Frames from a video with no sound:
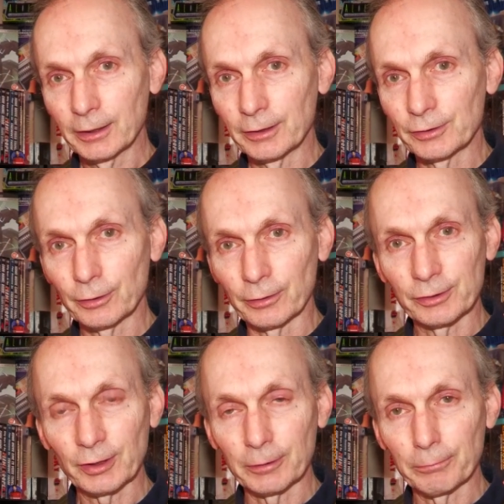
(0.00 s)
has got the
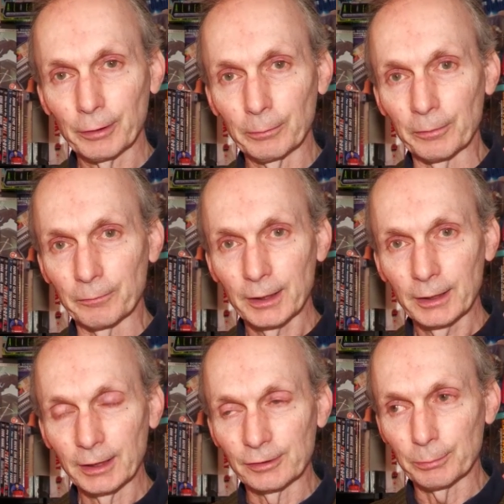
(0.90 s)
same problem.
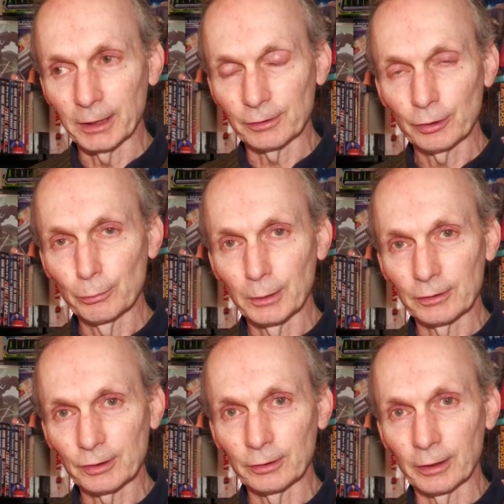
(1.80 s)
It's about 2
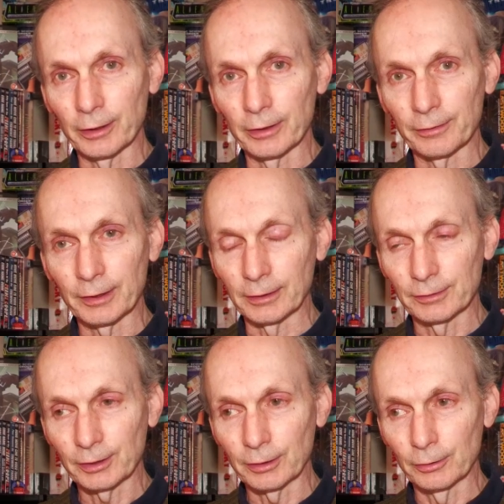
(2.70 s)
minutes earlier, I think.
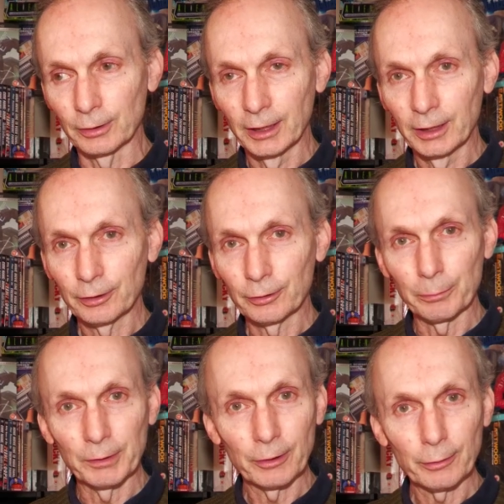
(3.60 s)
So could
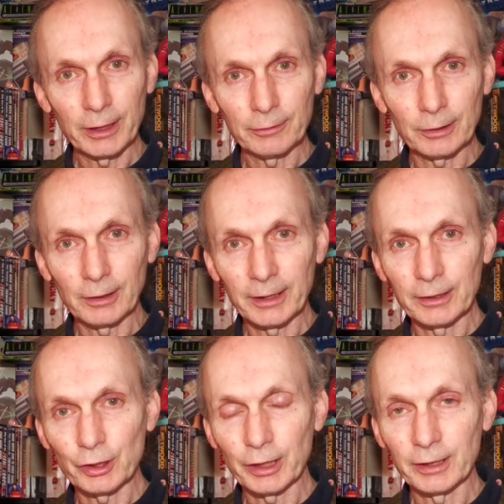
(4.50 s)
it be around a layer
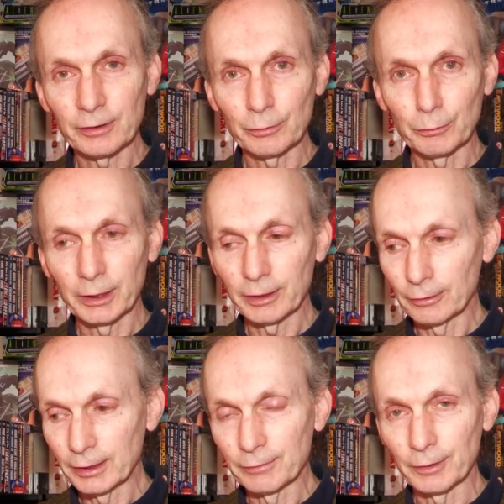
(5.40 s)
change and where you
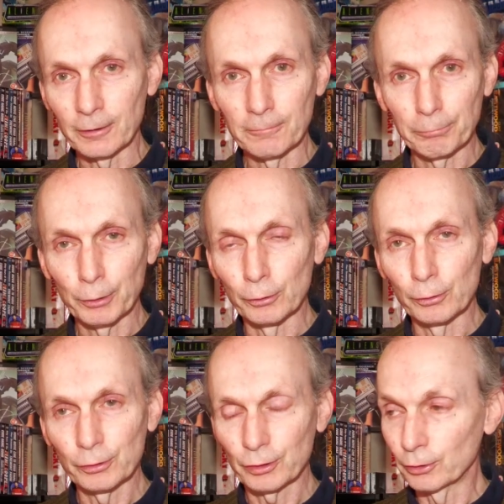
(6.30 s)
leave it on
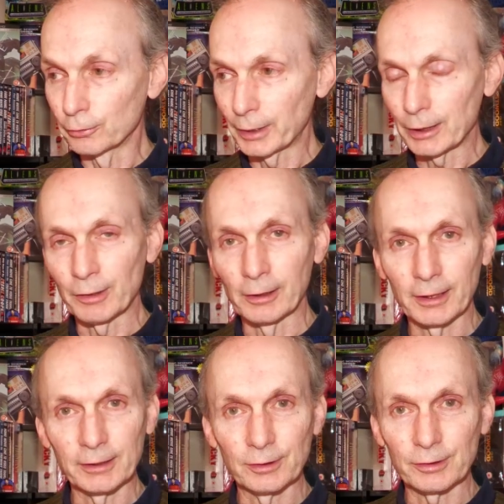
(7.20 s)
pause, or maybe the
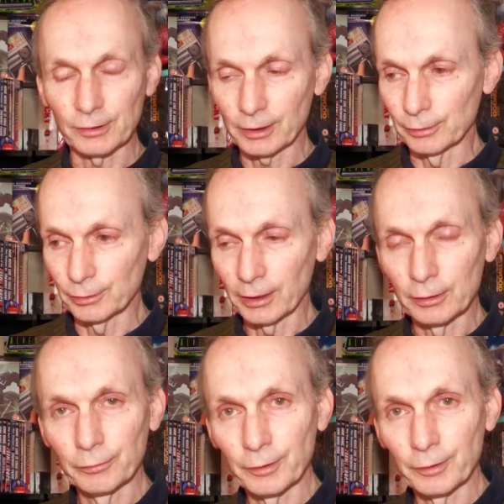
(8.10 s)
laser just goes over